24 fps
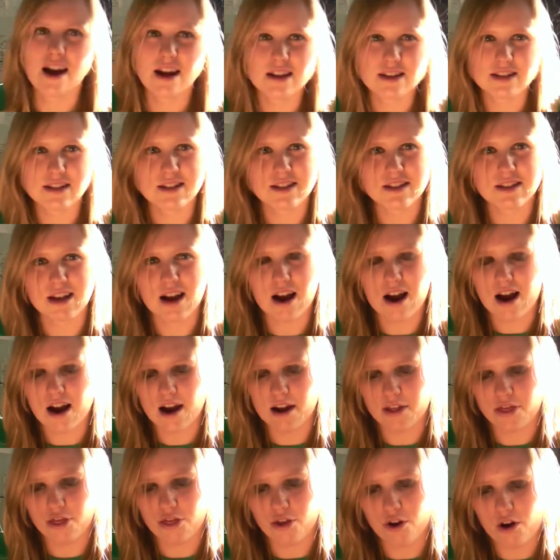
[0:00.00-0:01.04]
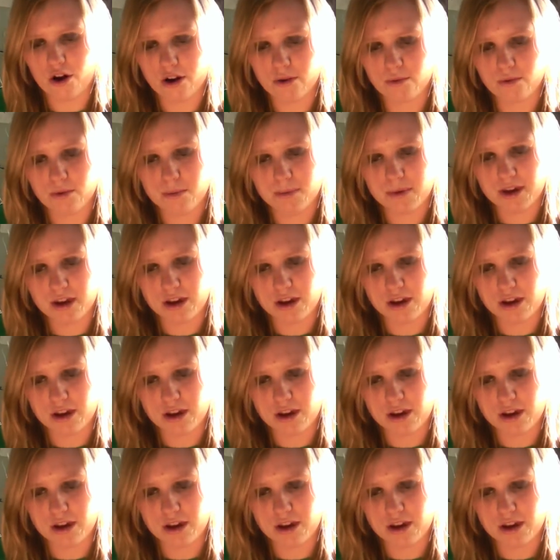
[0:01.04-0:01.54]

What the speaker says: and I thought it would be